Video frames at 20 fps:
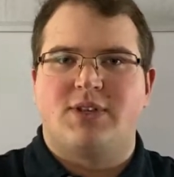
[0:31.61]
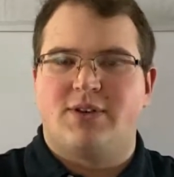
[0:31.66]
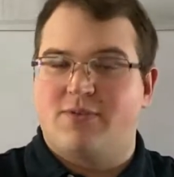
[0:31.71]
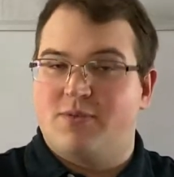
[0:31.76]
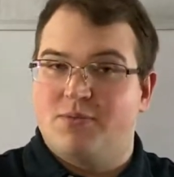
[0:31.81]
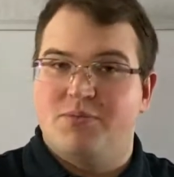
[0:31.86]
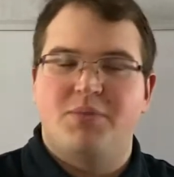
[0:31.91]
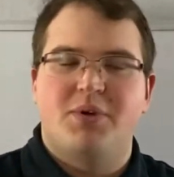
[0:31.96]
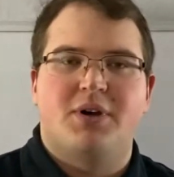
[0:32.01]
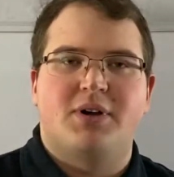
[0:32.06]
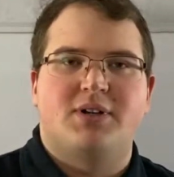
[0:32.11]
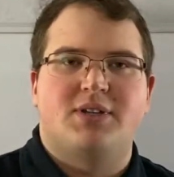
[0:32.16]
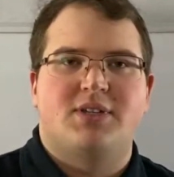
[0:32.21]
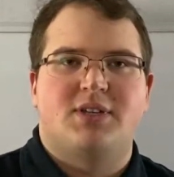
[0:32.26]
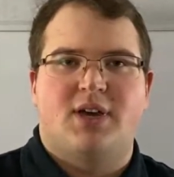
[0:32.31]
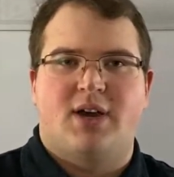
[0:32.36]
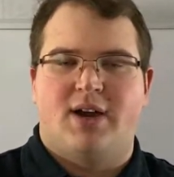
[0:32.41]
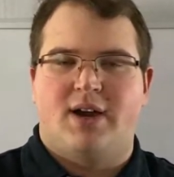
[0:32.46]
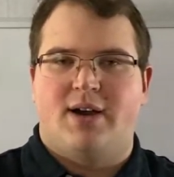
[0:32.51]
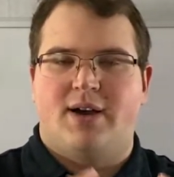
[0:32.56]
different
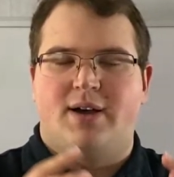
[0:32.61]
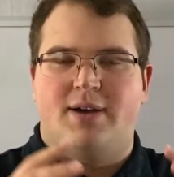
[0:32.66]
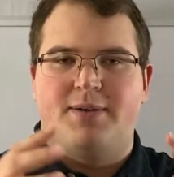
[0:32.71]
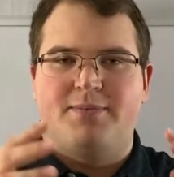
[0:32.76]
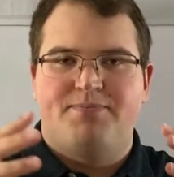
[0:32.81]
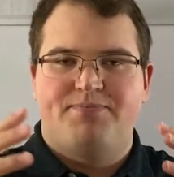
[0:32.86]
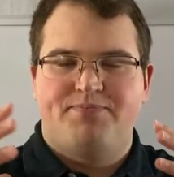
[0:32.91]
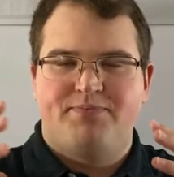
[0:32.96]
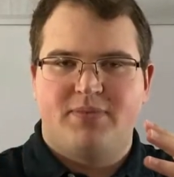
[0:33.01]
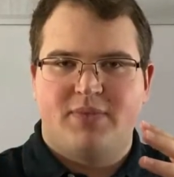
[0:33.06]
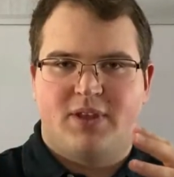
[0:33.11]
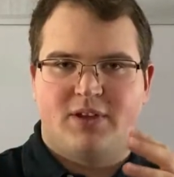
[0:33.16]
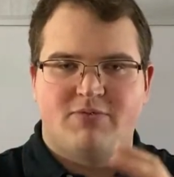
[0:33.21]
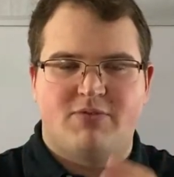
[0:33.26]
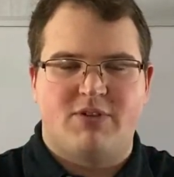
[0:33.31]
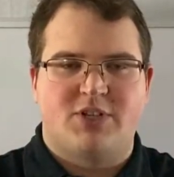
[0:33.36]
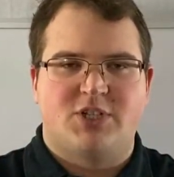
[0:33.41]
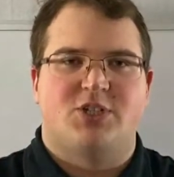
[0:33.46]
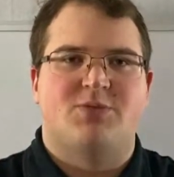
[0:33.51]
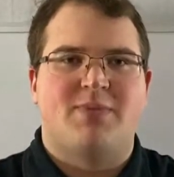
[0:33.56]
books, The
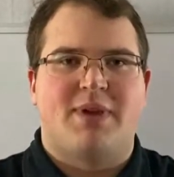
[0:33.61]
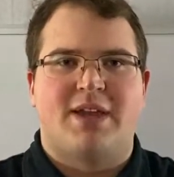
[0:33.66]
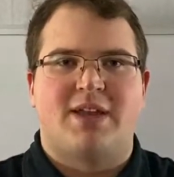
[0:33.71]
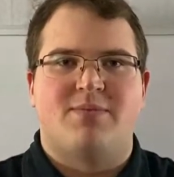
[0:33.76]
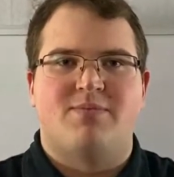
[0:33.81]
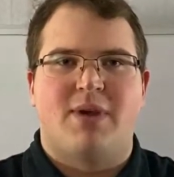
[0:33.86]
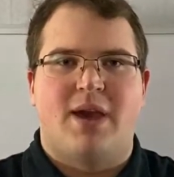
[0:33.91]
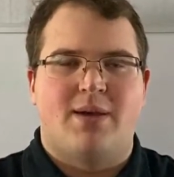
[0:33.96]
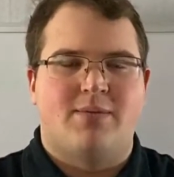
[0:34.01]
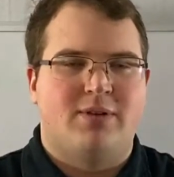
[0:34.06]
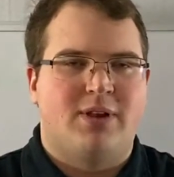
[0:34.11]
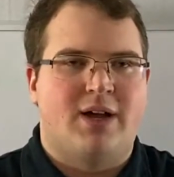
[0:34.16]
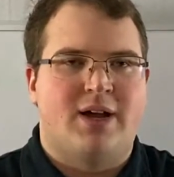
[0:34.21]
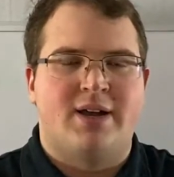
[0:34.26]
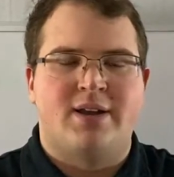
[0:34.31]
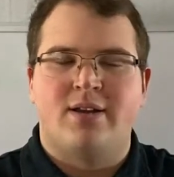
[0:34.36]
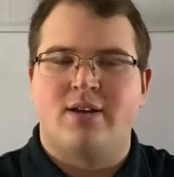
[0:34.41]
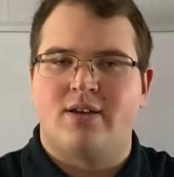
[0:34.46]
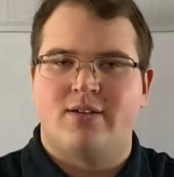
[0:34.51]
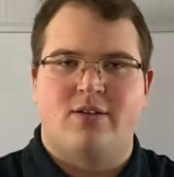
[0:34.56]
Richest Man in
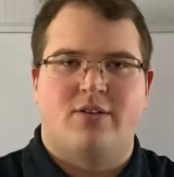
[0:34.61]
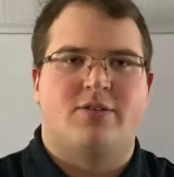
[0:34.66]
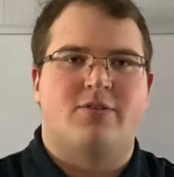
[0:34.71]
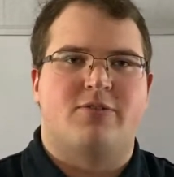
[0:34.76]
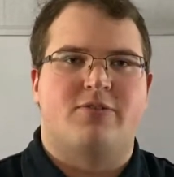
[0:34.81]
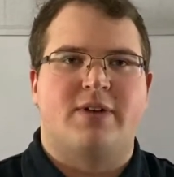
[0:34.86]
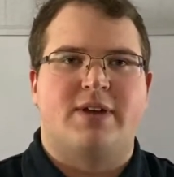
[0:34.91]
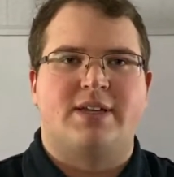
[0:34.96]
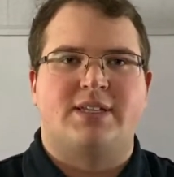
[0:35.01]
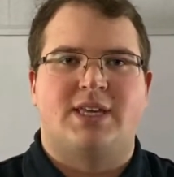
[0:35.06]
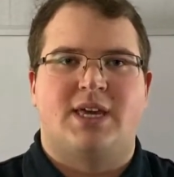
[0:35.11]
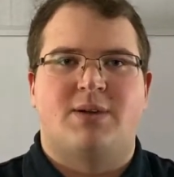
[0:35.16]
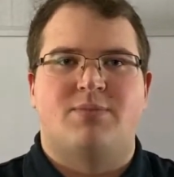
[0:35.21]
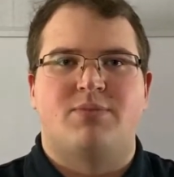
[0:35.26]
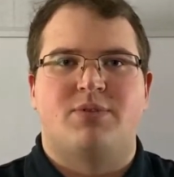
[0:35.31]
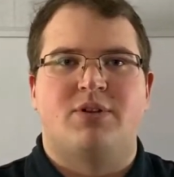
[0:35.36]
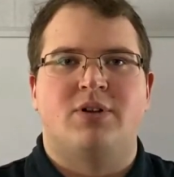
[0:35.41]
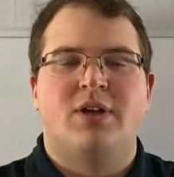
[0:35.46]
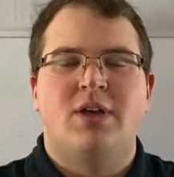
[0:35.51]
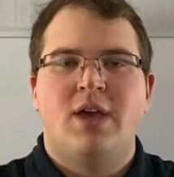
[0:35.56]
Babylon, another great
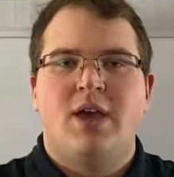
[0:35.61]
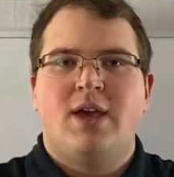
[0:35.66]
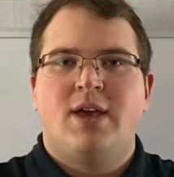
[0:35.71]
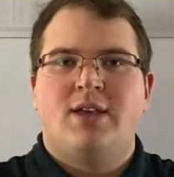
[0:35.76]
example,